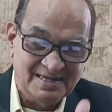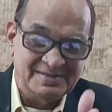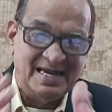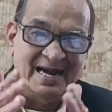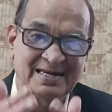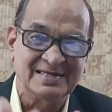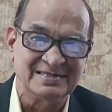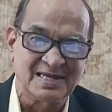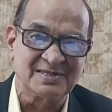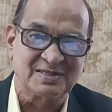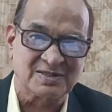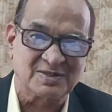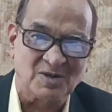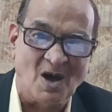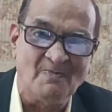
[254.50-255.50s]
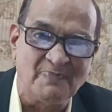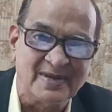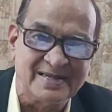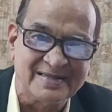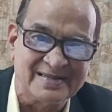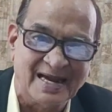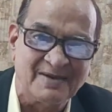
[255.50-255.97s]
That is a
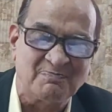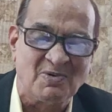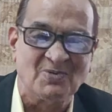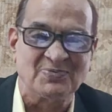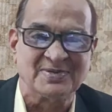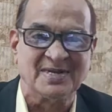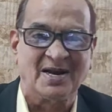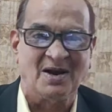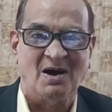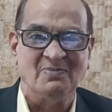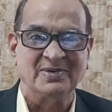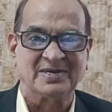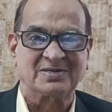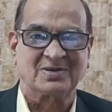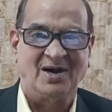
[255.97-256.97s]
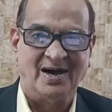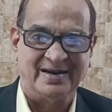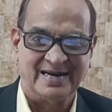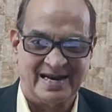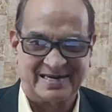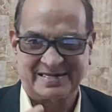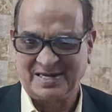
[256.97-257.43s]
topic that Professor Ramir Khan
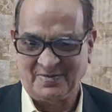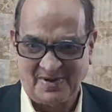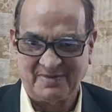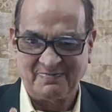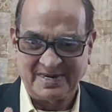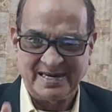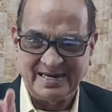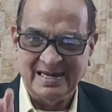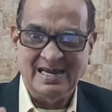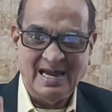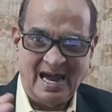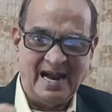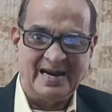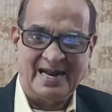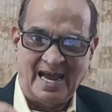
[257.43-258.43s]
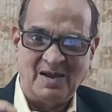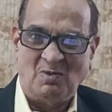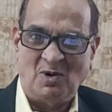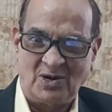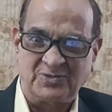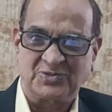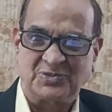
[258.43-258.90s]
had given me and I
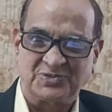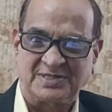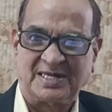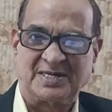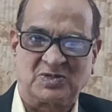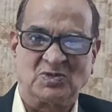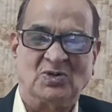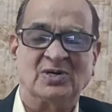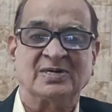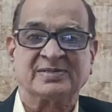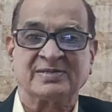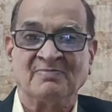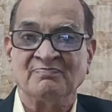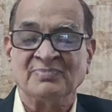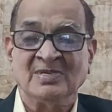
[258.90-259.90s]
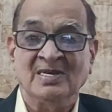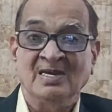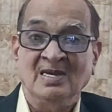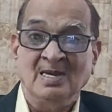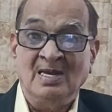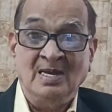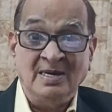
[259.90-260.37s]
want to stick to it.
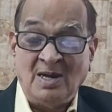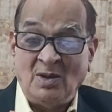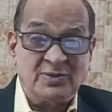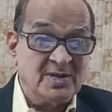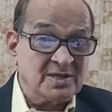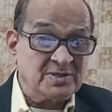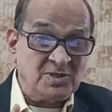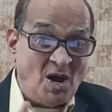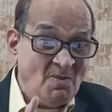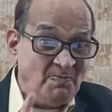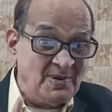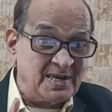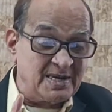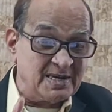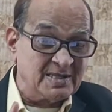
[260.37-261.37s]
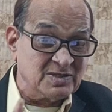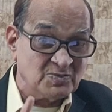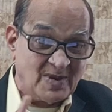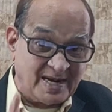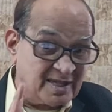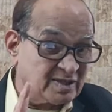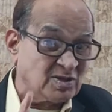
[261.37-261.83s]
Now the topic is
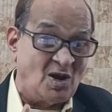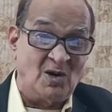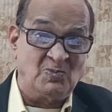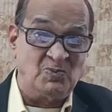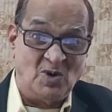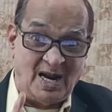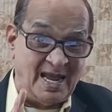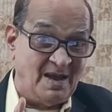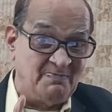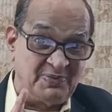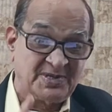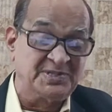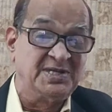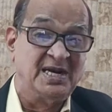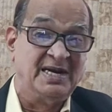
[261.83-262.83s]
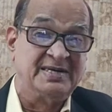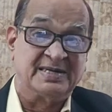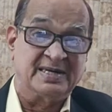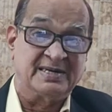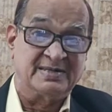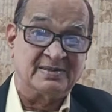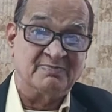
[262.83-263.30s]
very thoughtful, I appreciate
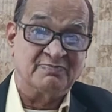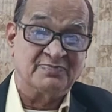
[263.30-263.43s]
it.